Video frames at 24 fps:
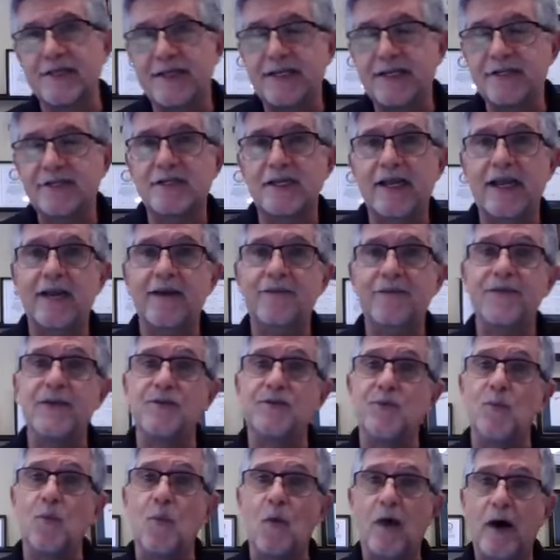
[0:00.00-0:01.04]
desk staff
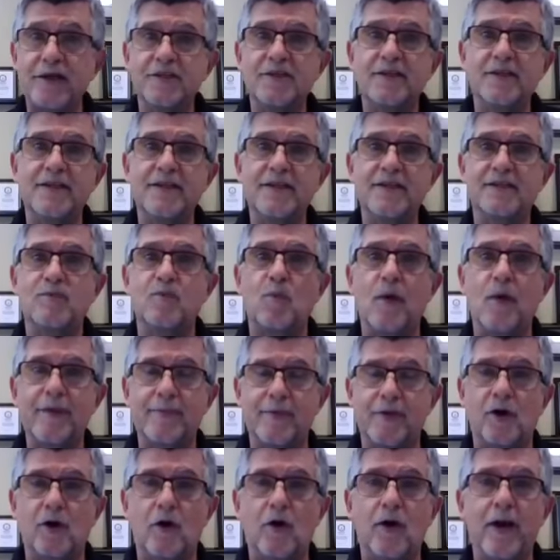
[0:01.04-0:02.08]
that you watch this
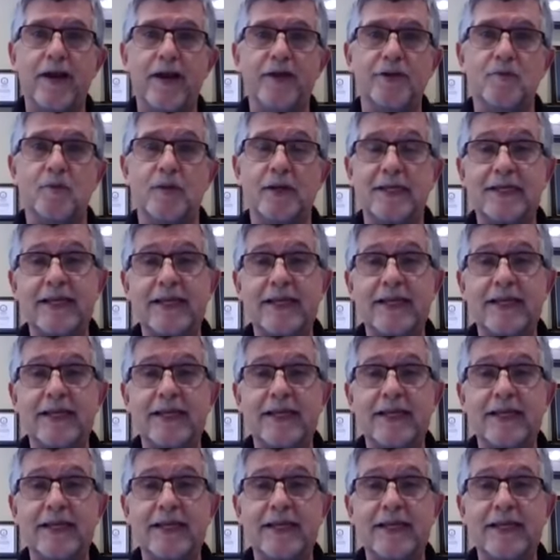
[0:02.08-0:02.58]
webinar and you want